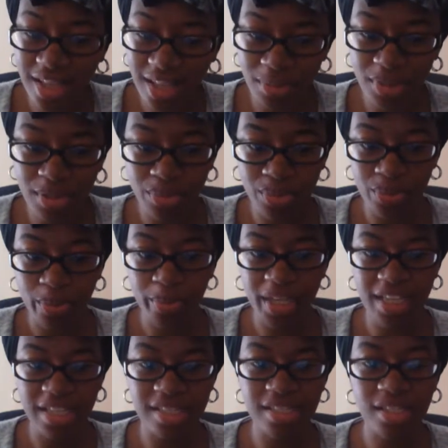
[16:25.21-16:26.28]
say to people,
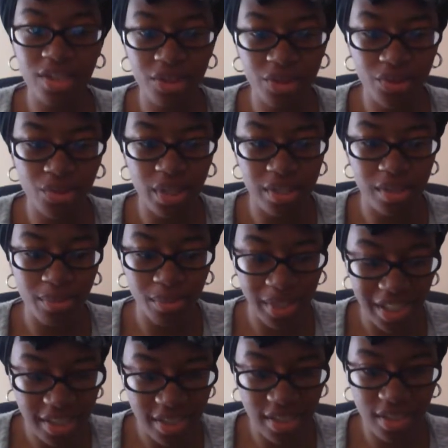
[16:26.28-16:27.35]
being single is a
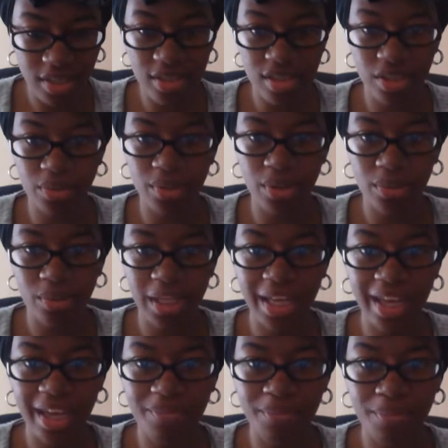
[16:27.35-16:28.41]
blessing. So don't
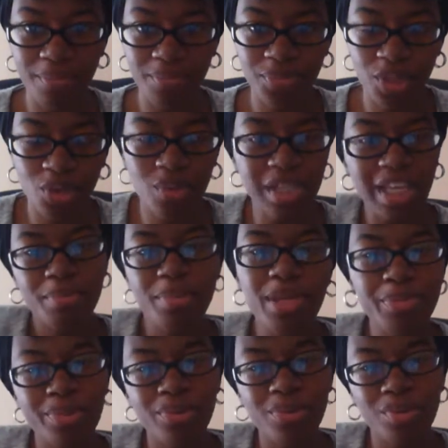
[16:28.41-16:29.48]
have, don't let
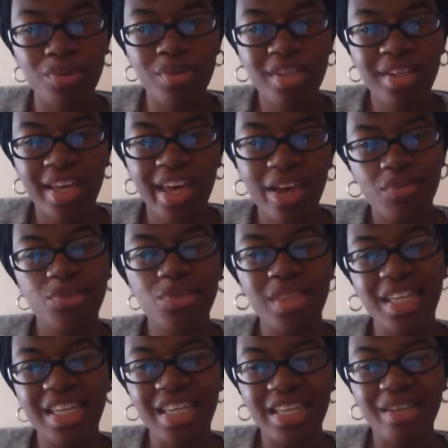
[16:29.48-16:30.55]
people have you
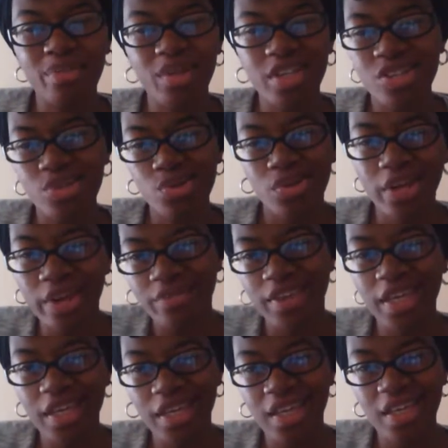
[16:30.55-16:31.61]
thinking because you don't have
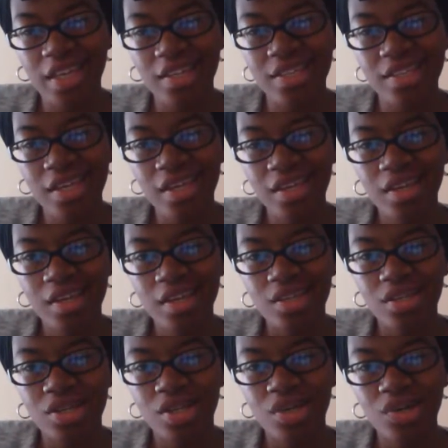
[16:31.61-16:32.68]
kids.
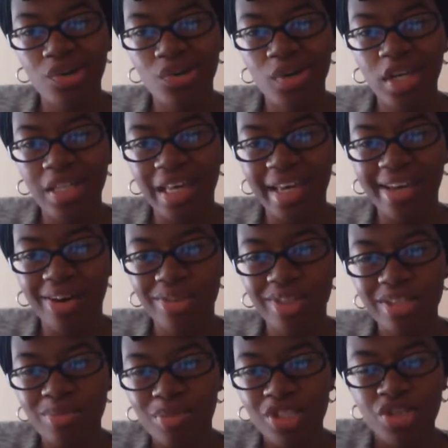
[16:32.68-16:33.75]
You know, and like all
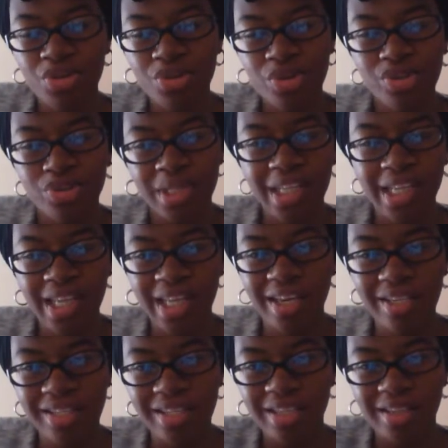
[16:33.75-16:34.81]
these material
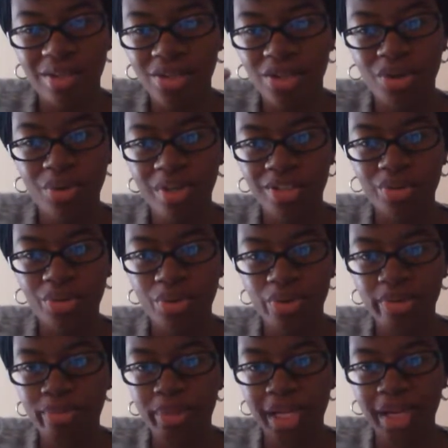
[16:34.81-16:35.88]
things and you know a
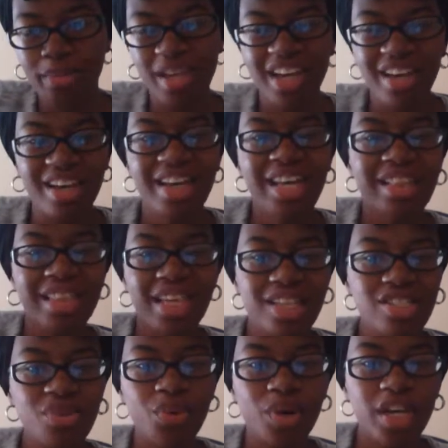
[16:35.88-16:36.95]
degree, blah blah.
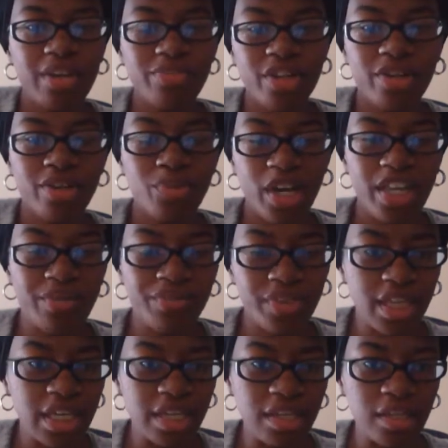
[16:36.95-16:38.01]
That's the way of their way of
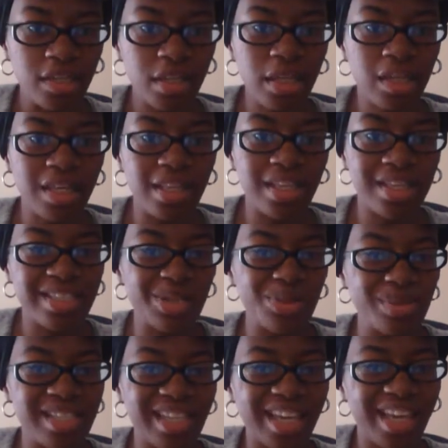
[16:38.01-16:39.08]
thinking. And that's
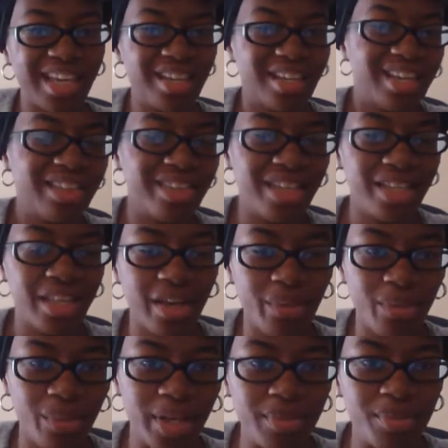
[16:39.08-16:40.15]
so sad that they think
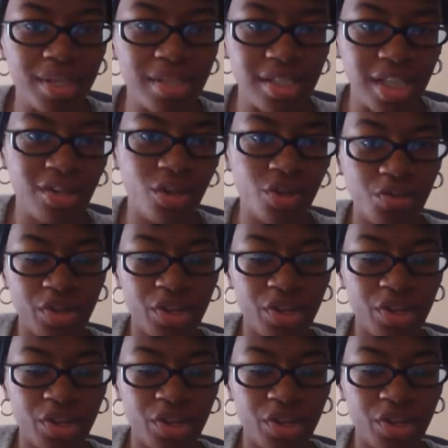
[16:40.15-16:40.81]
that way because they don't